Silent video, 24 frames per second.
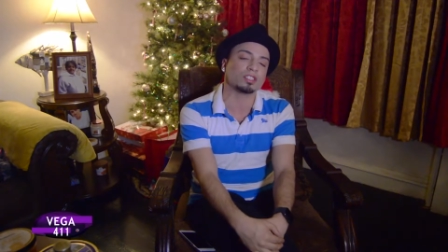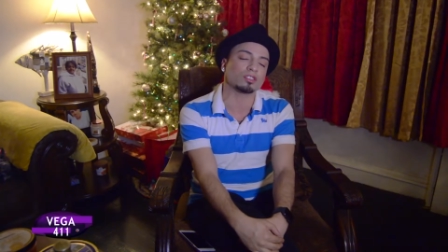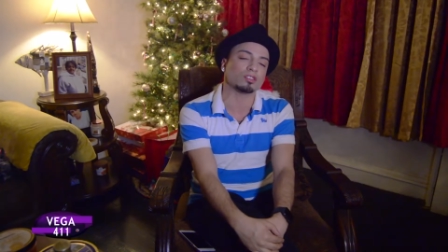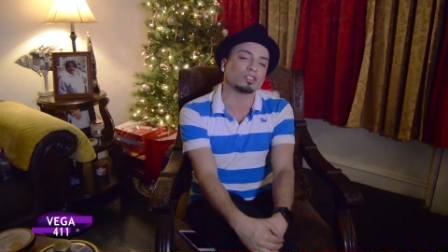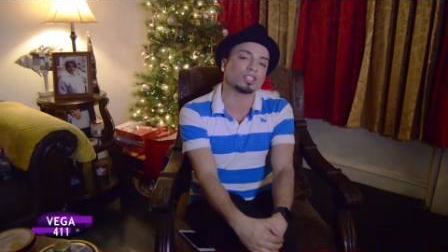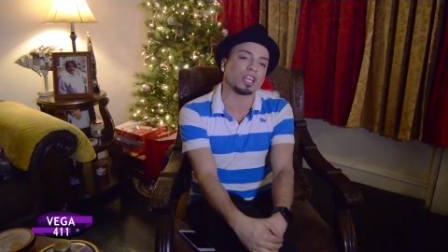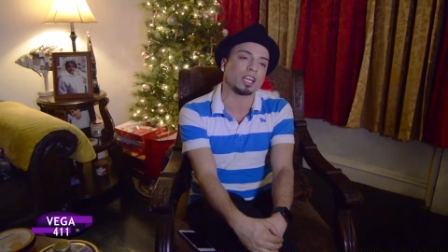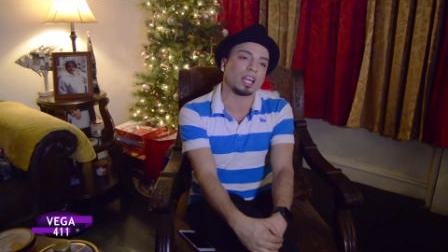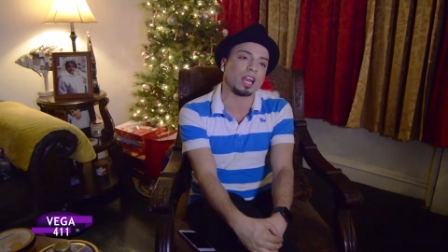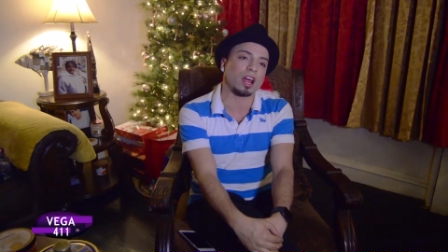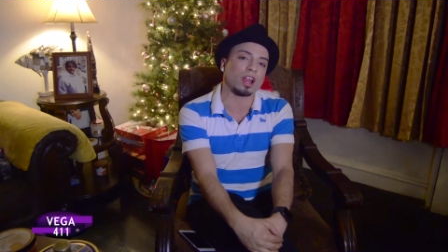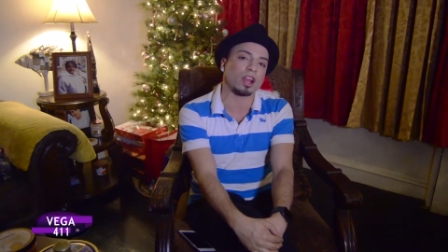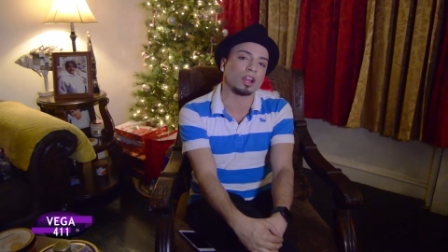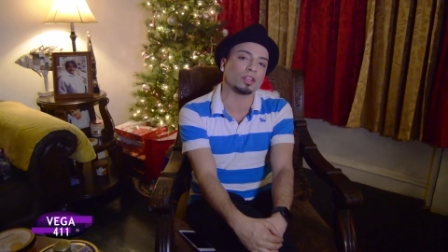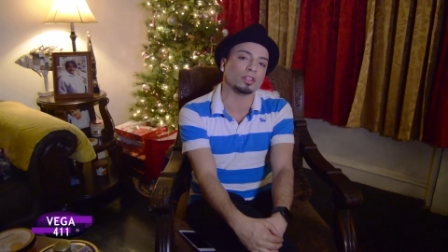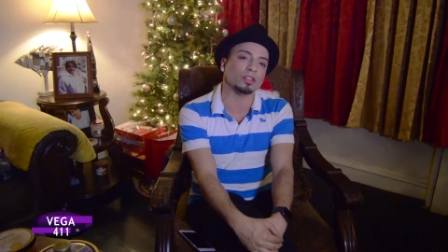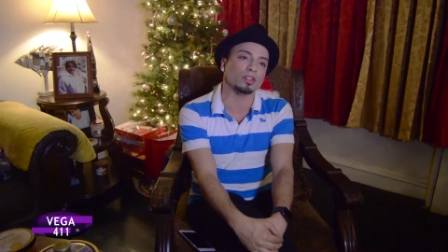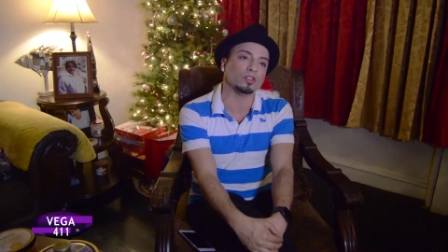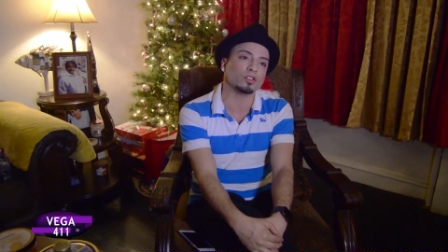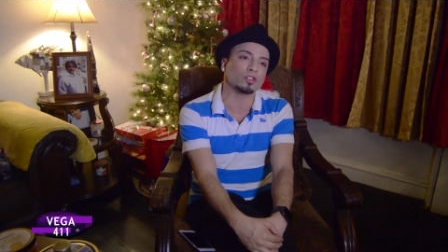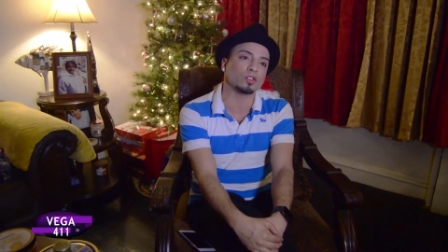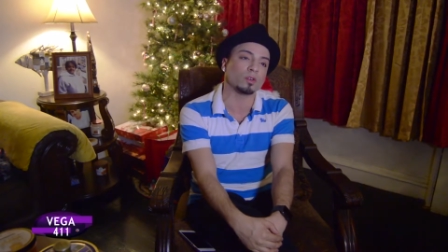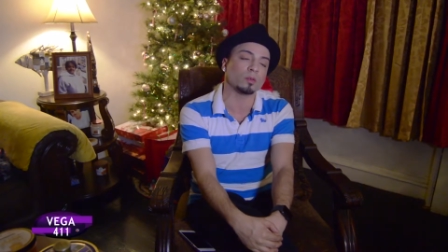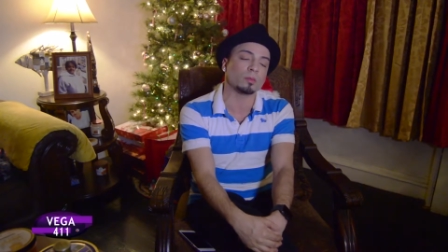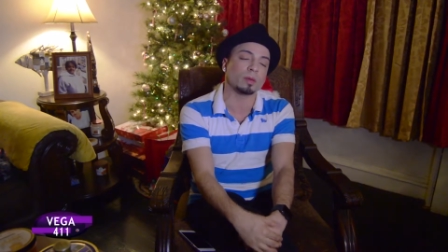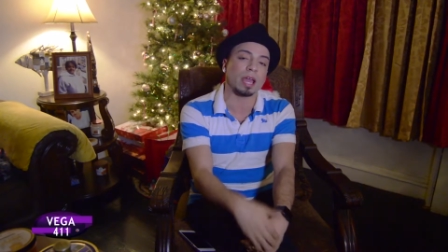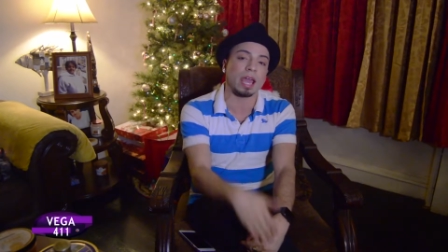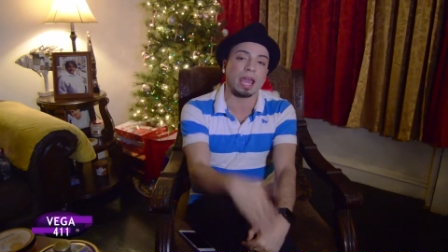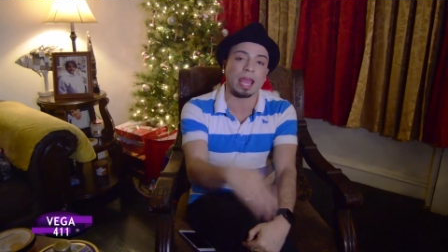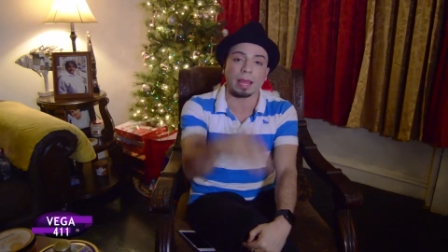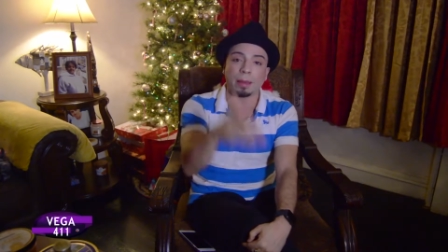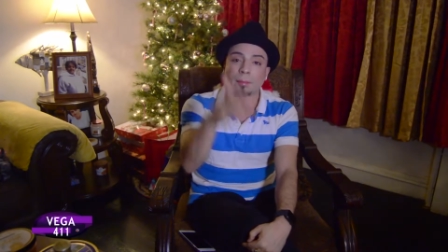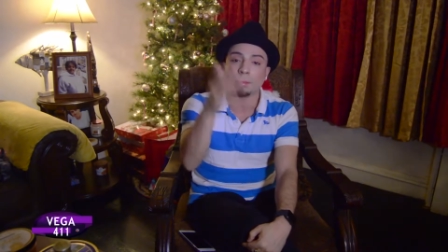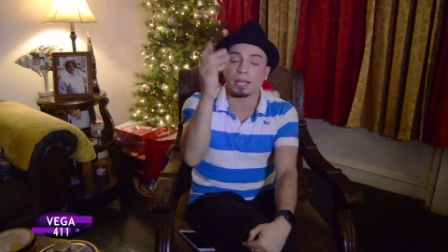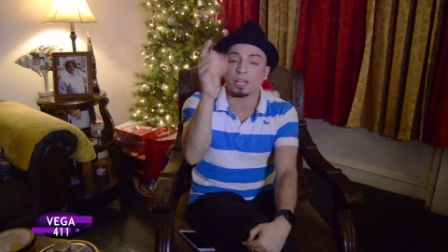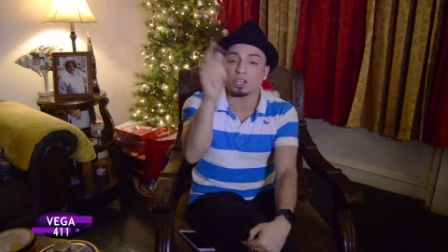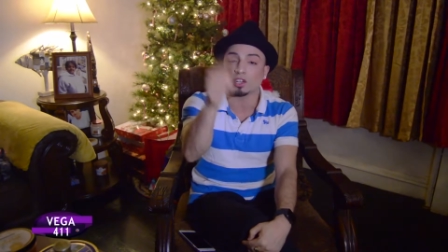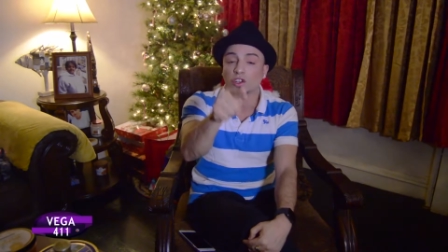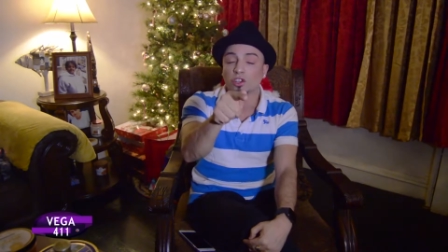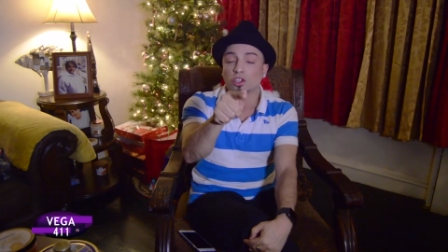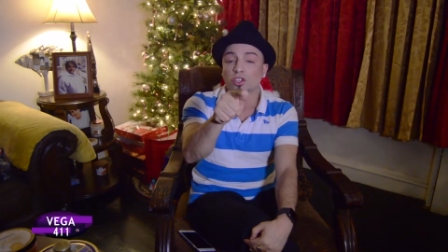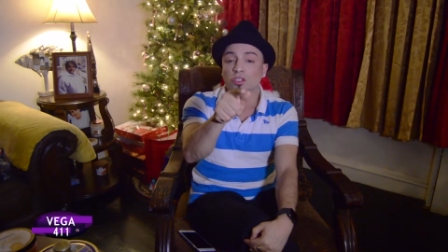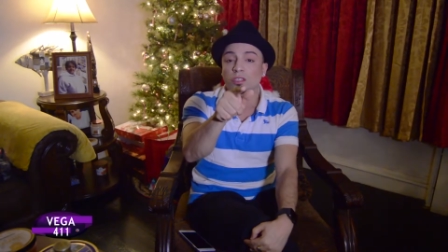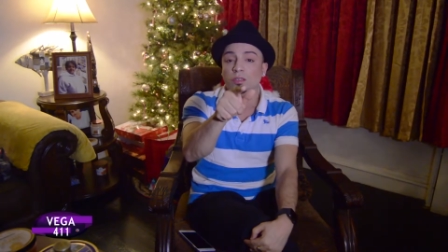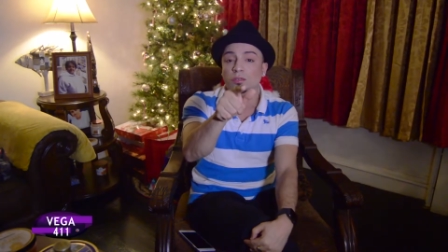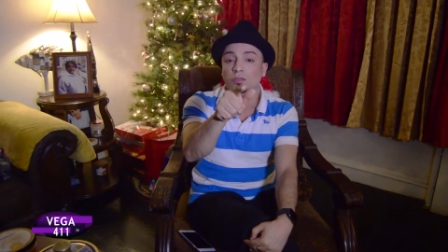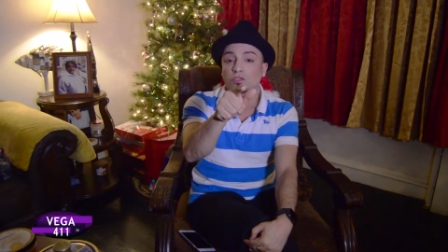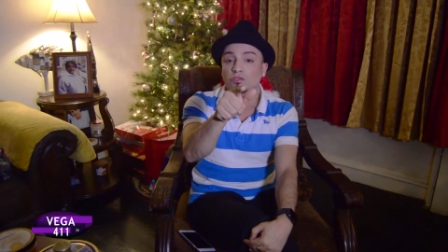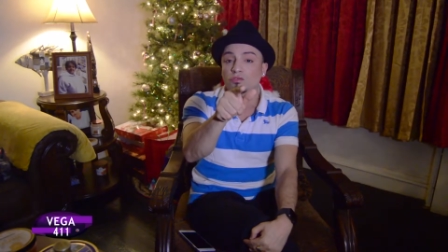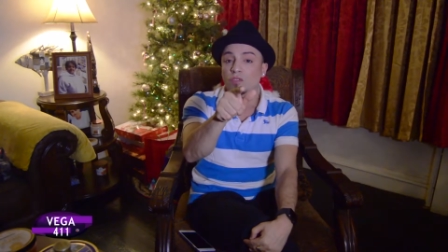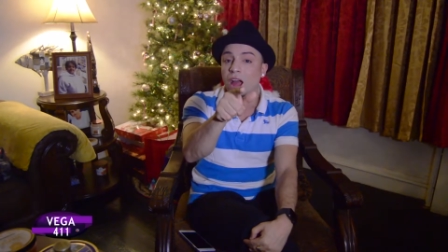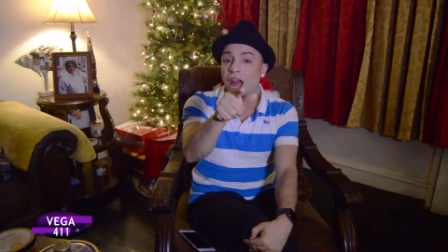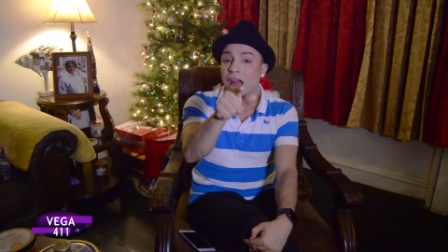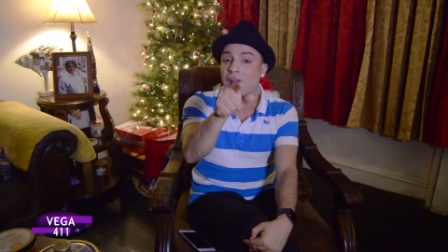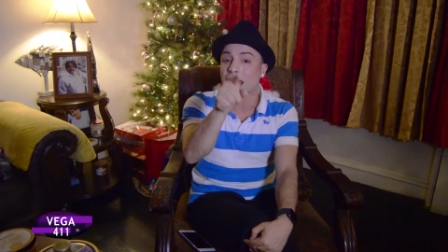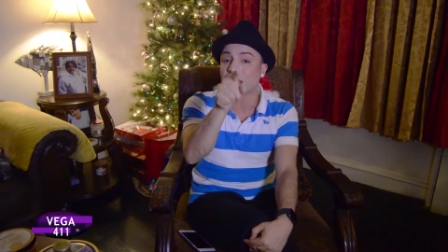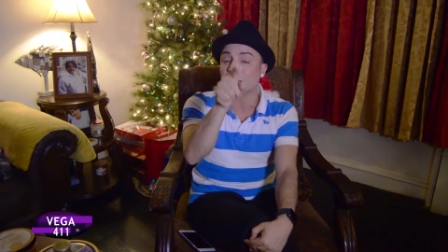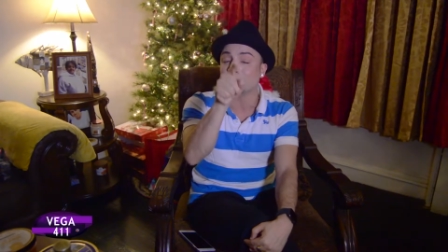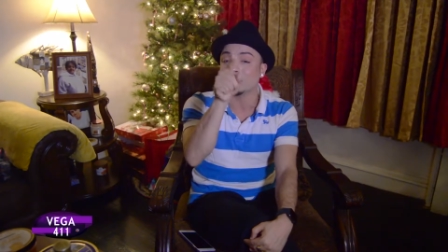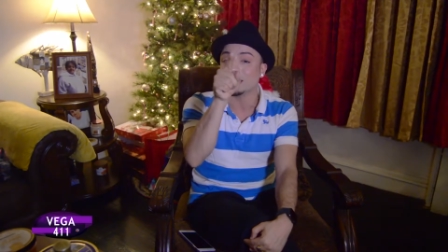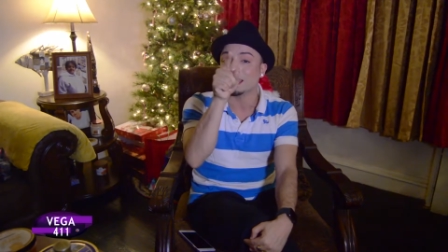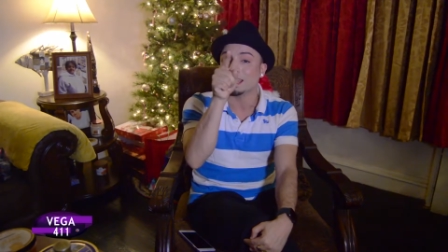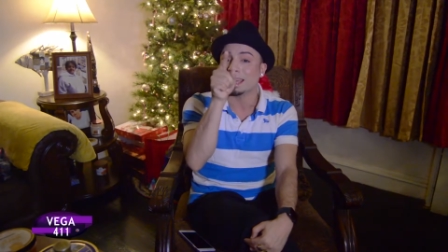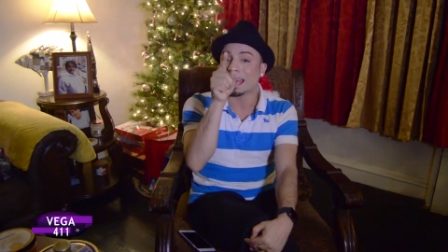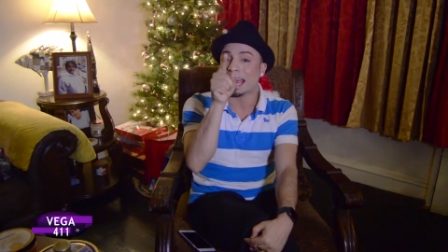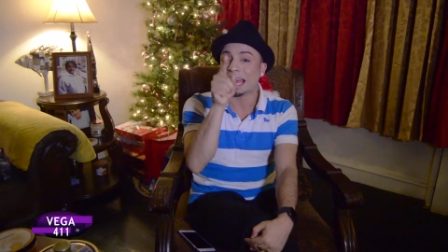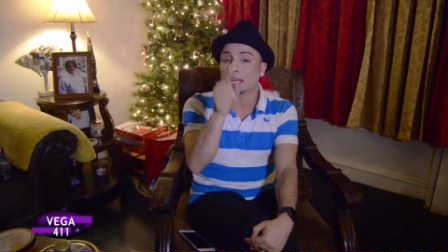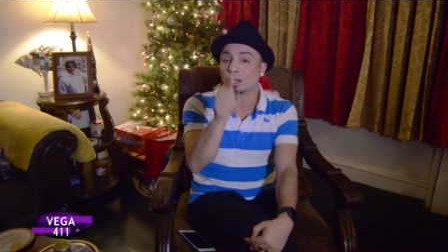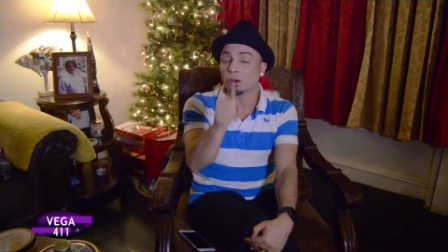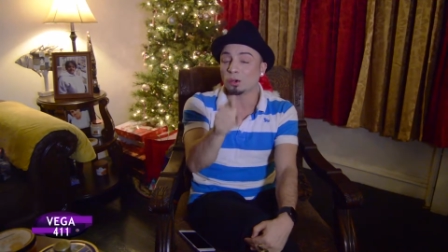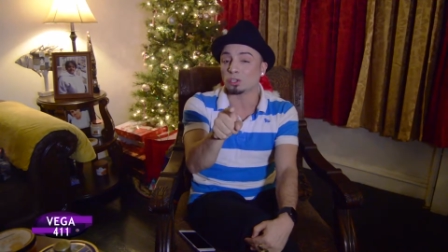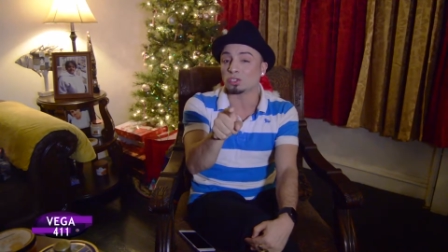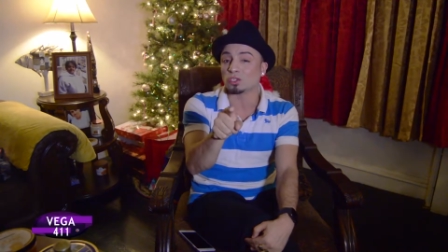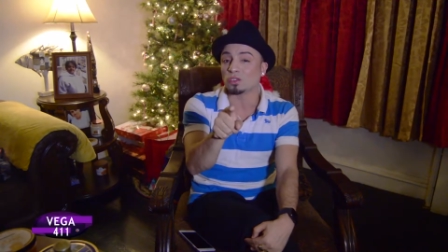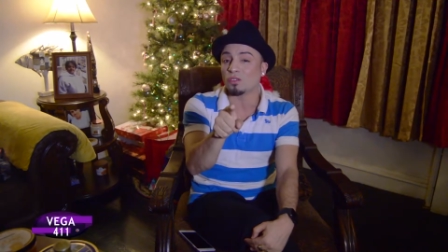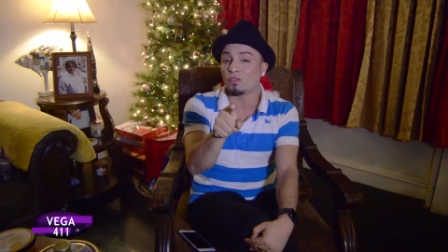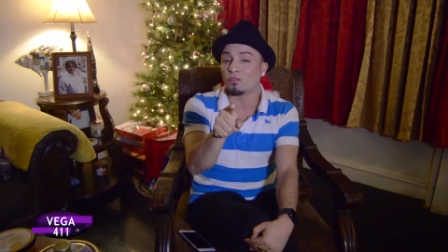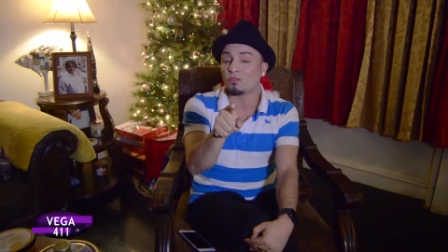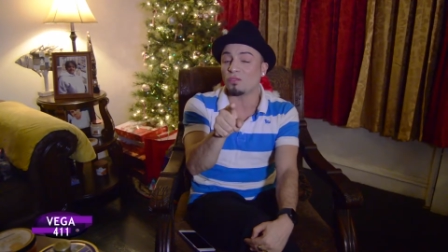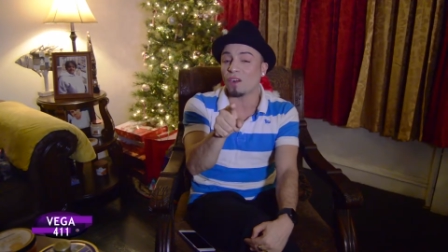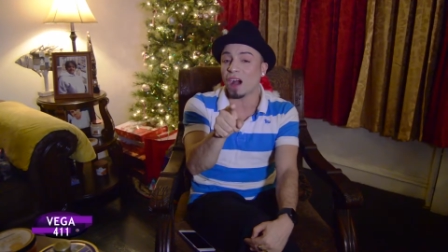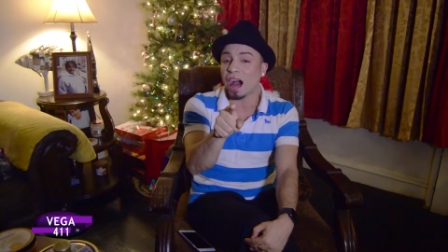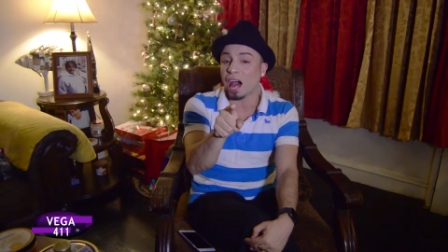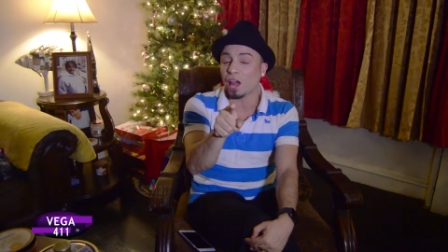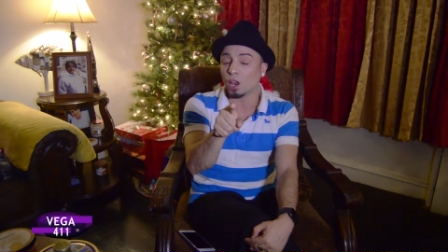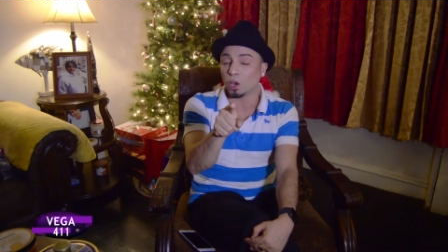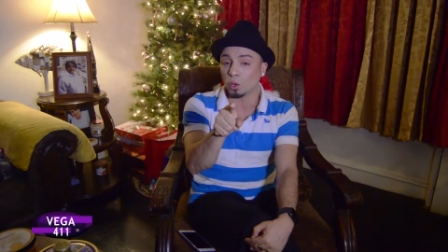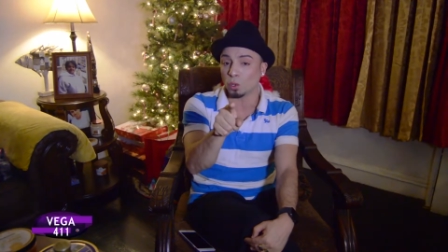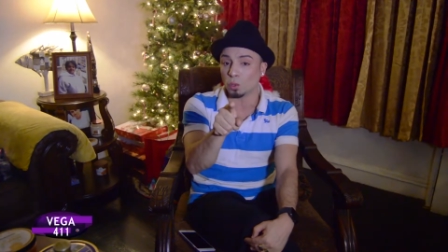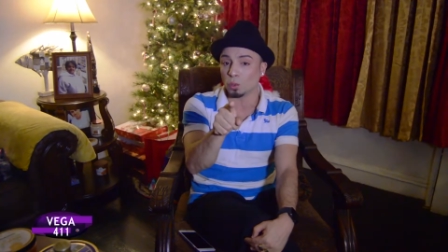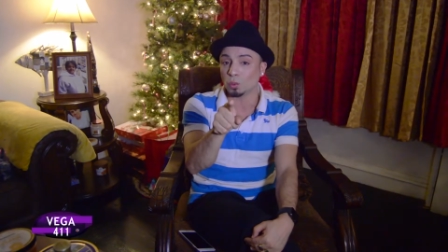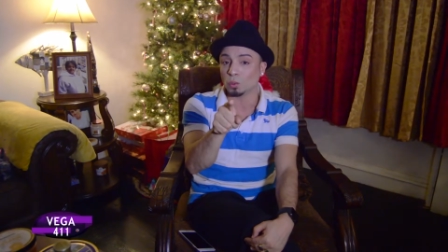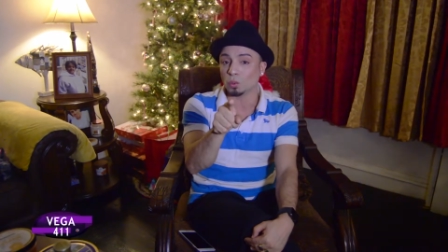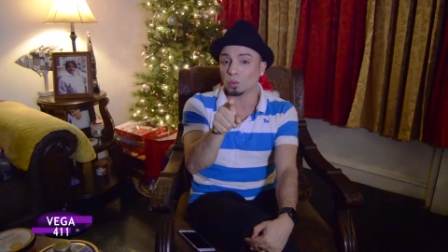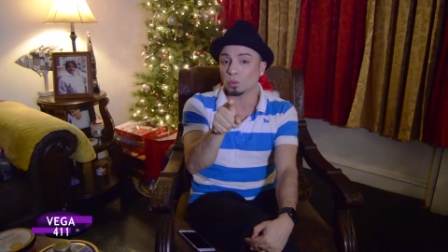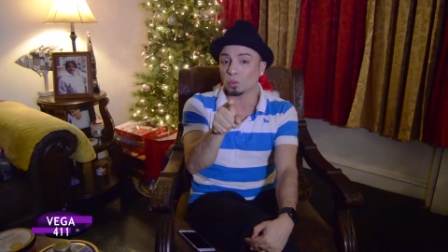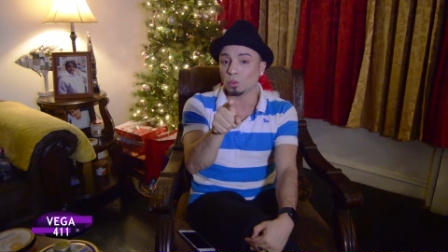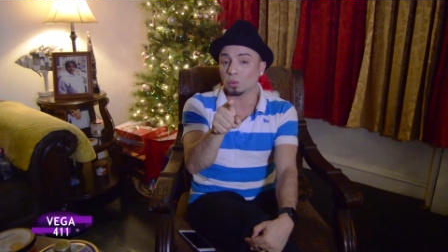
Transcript: So check it out on YouTube and make sure you subscribe and also follow